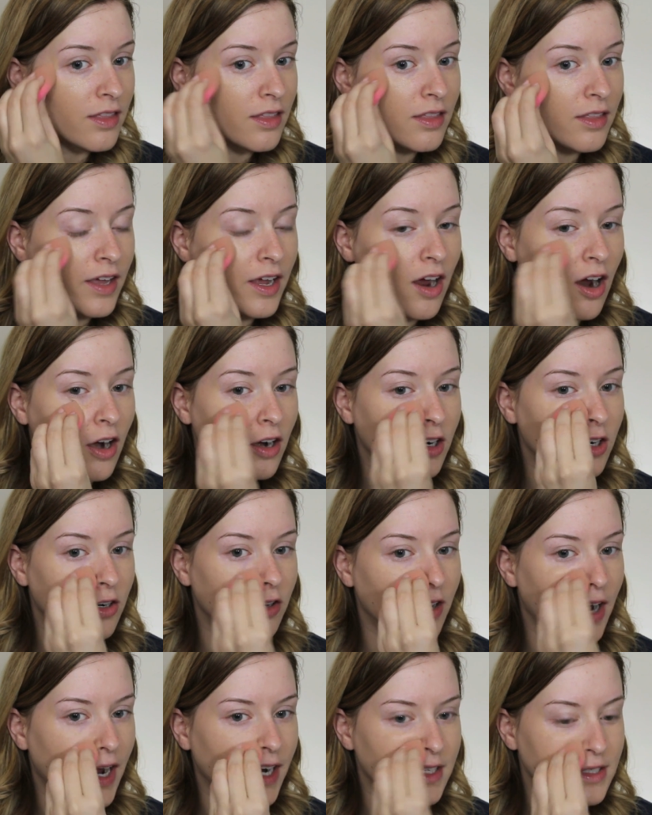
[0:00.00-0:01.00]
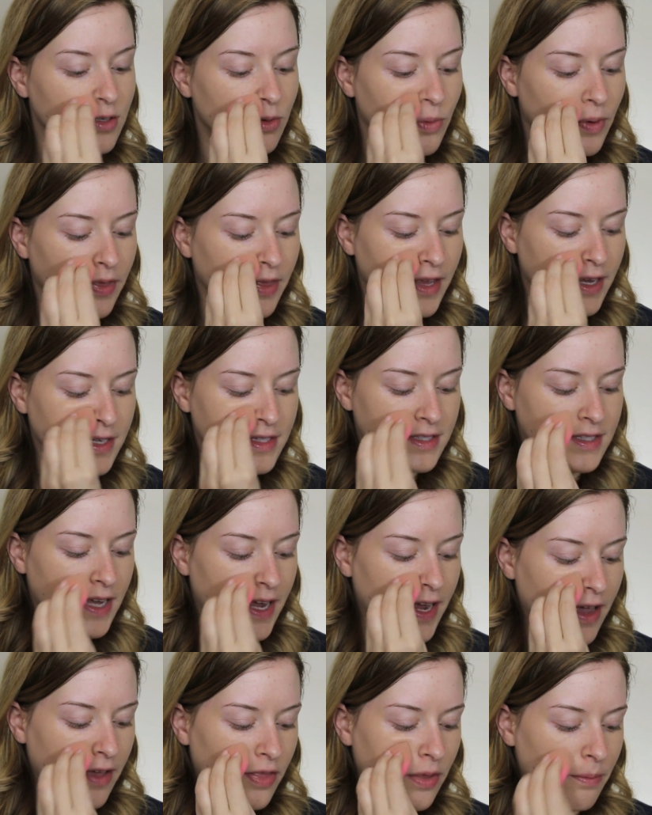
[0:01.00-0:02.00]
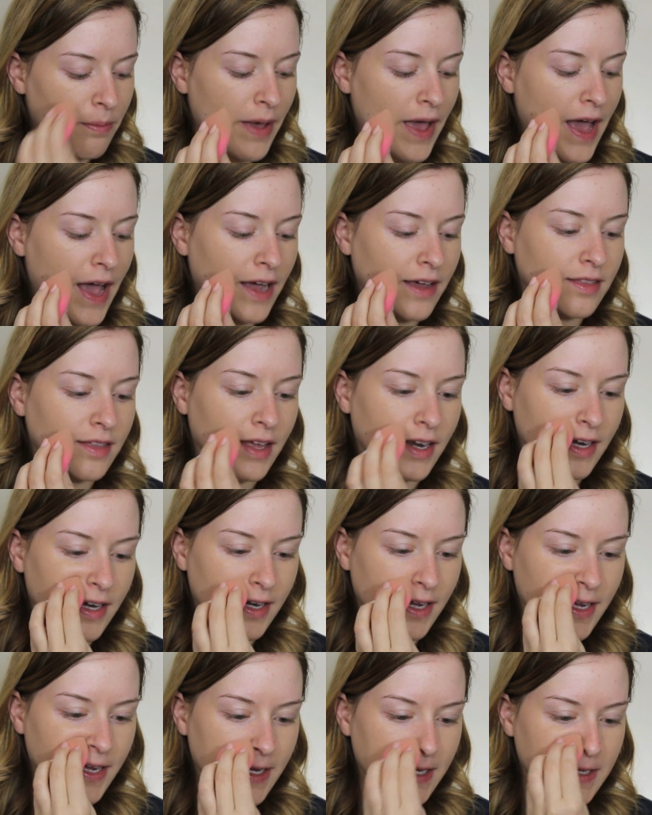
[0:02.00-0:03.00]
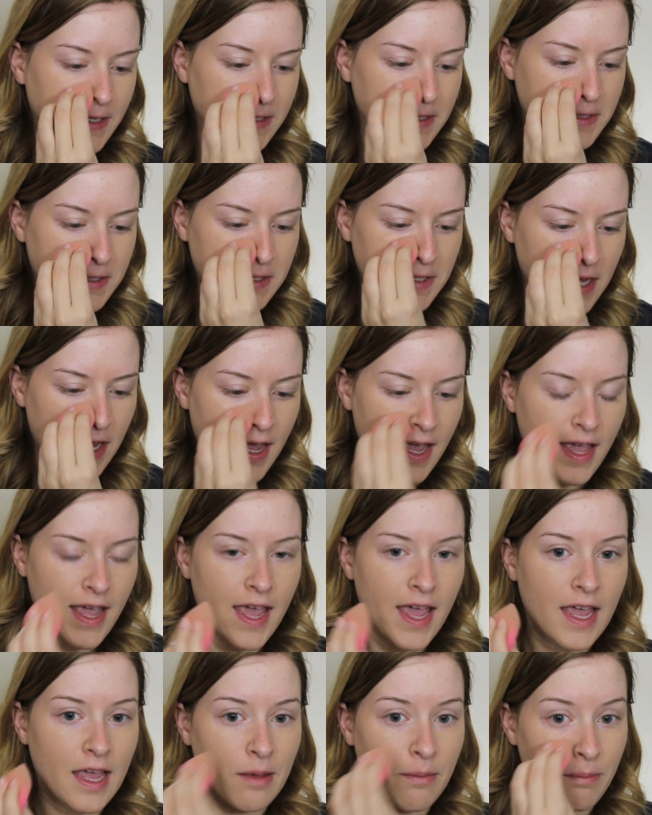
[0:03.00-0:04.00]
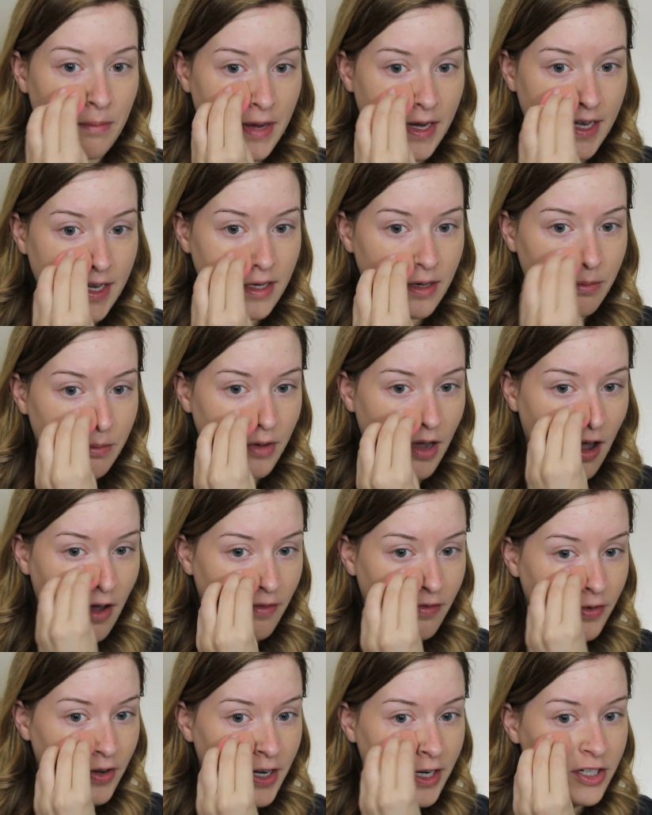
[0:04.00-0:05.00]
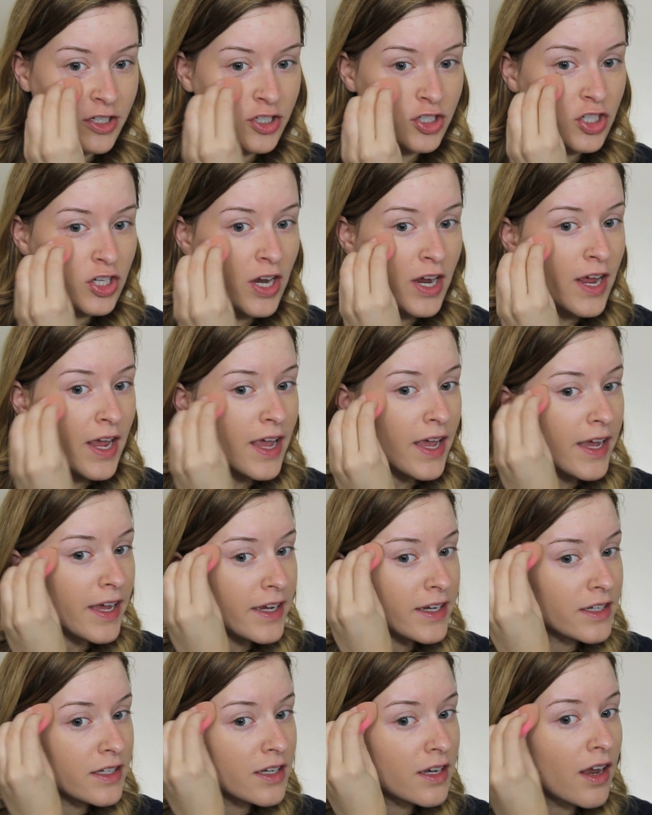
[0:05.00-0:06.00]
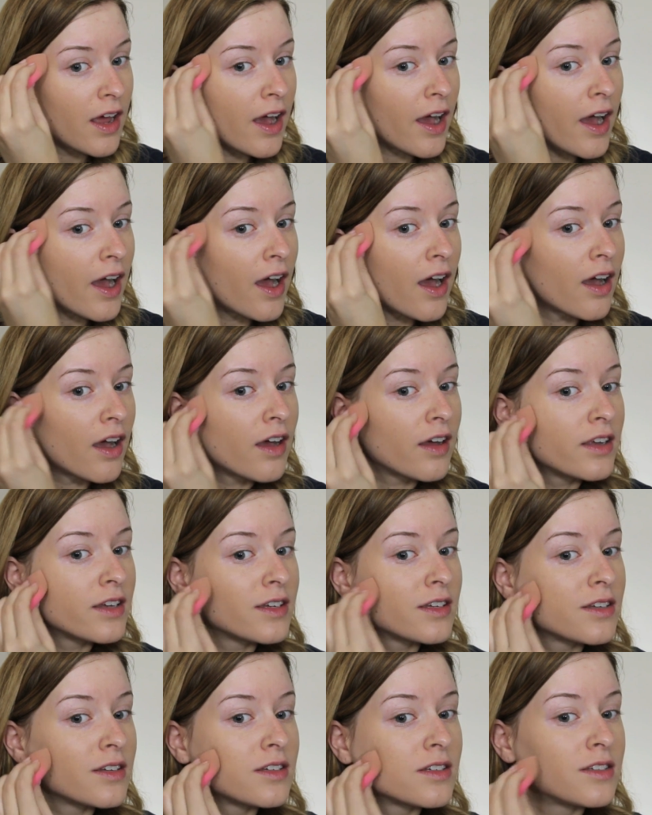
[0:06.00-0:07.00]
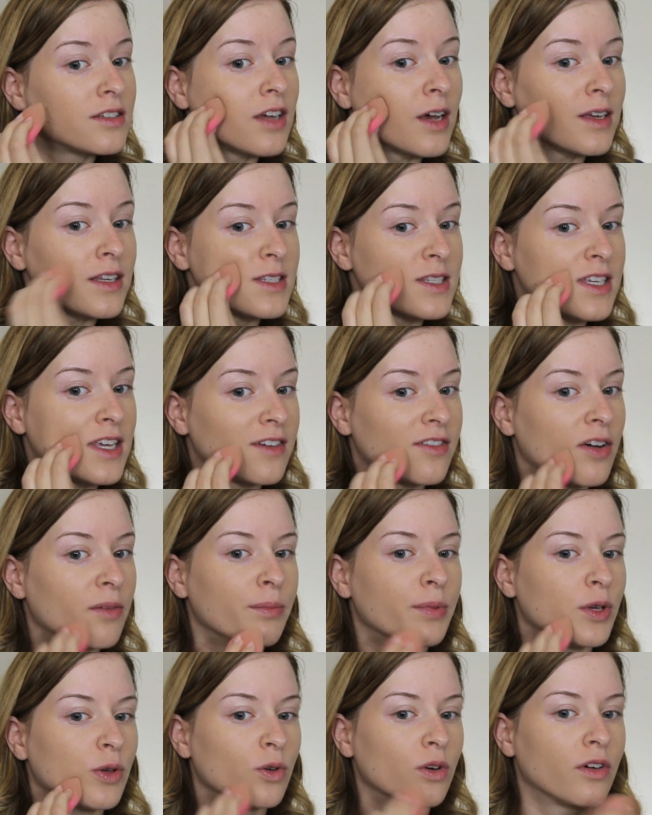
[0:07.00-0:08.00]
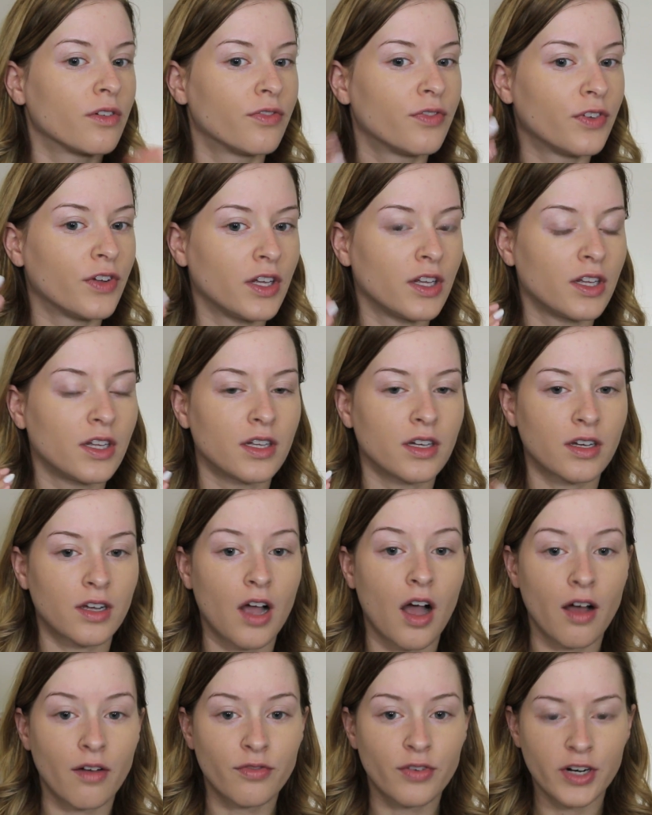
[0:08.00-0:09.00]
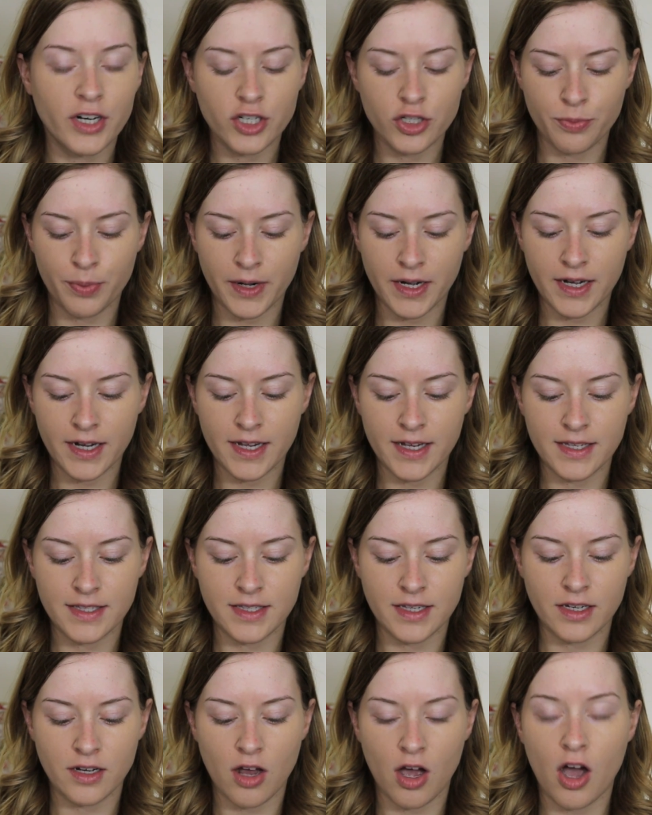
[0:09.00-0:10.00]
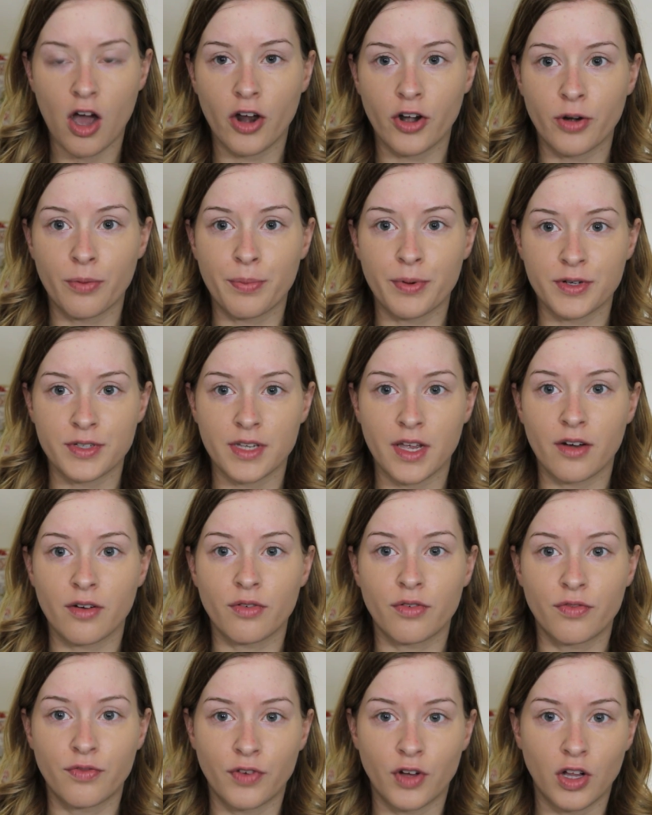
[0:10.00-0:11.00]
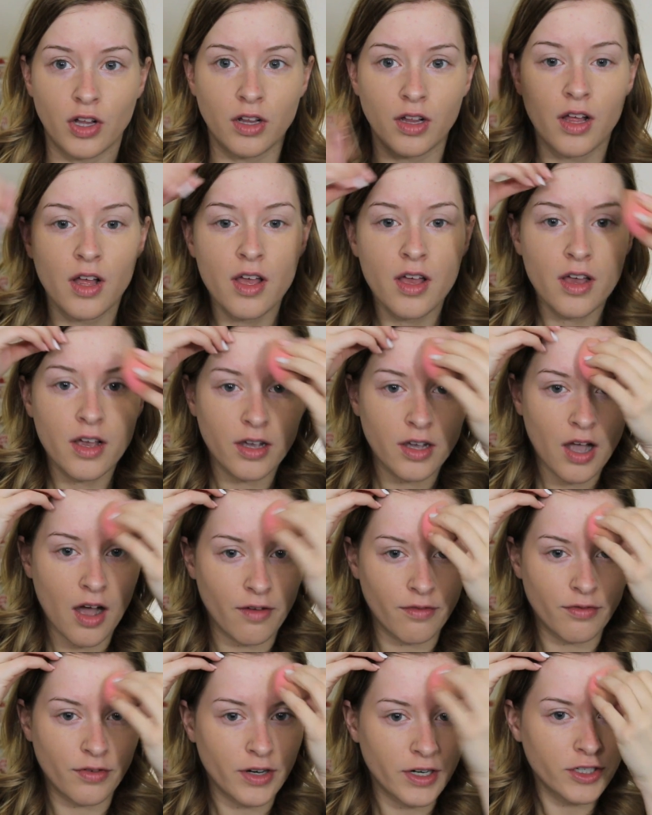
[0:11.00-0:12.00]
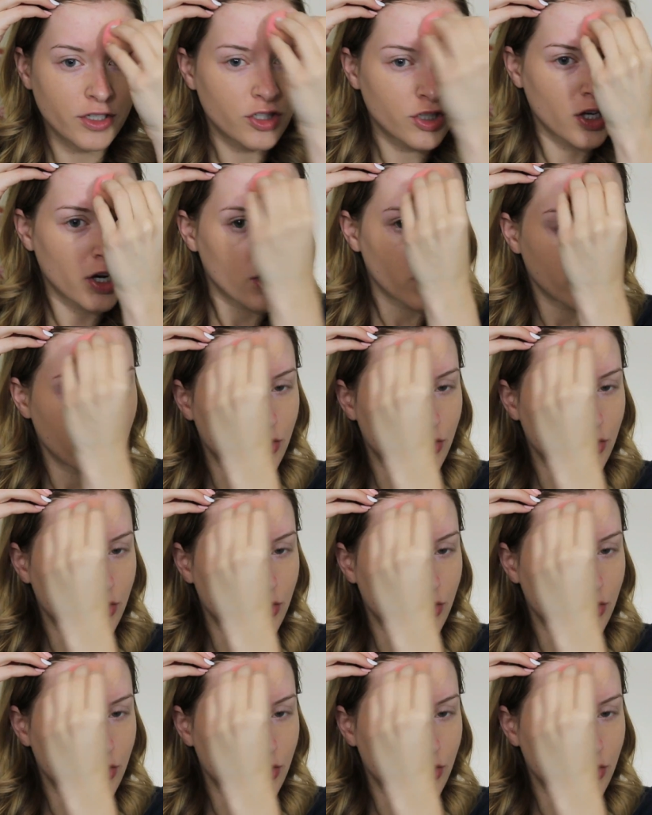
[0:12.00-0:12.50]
They are correct when they say on the back that it is a medium coverage. It does give a beautiful coverage, but it isn't 100% full coverage.